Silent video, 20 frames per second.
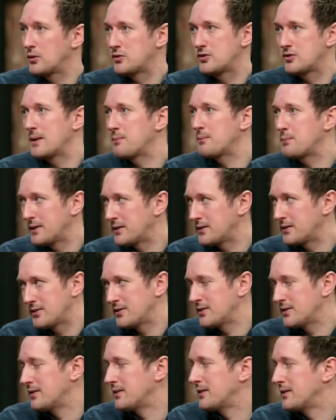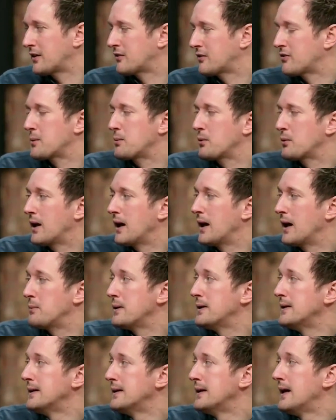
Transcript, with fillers: world champions and mm -hmm. incredible club.